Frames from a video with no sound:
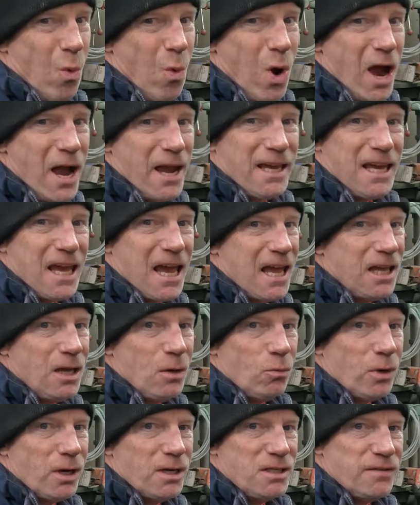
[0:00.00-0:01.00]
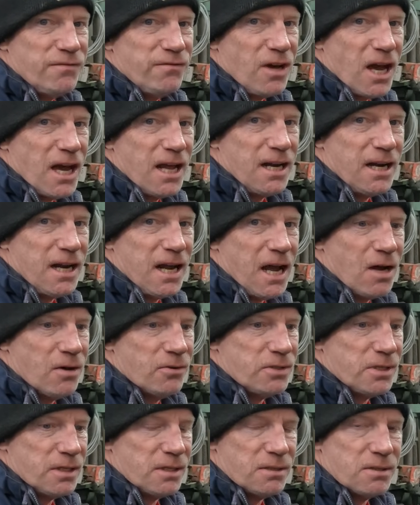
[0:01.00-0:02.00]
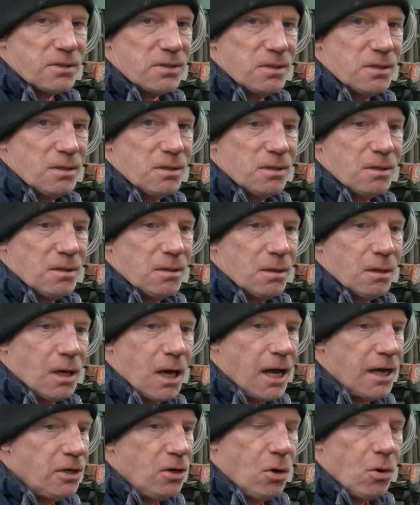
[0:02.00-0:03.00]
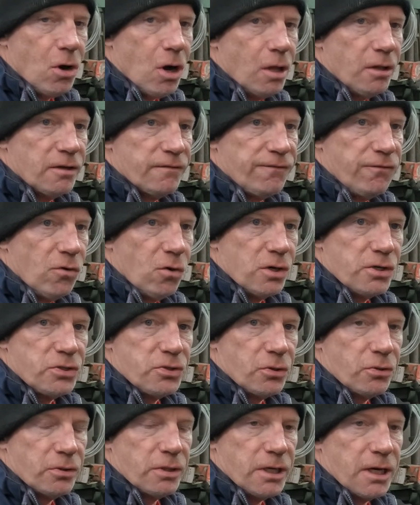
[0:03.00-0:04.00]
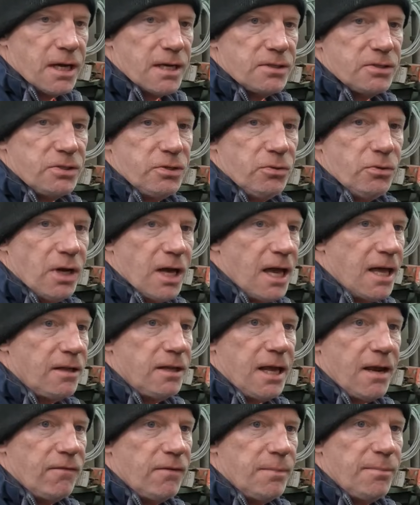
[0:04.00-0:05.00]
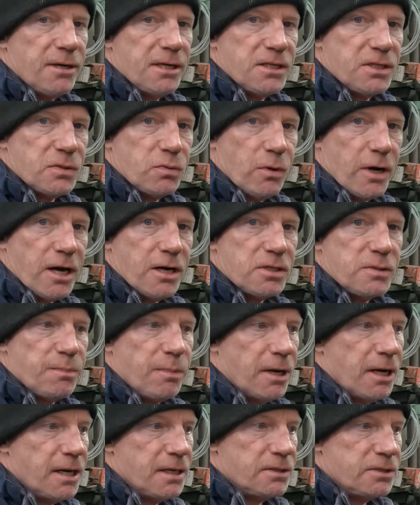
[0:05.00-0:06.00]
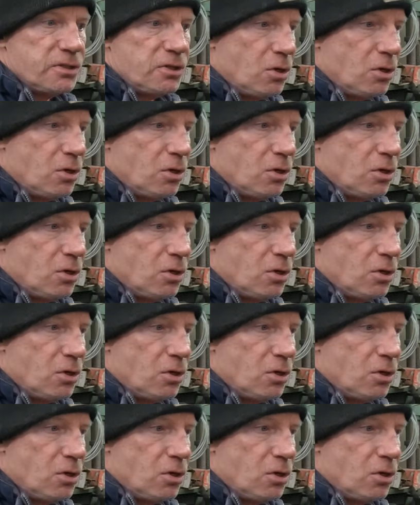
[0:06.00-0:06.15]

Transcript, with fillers: Why can't you run divided housings? I know all the four stroke guys do it and everybody swears by it.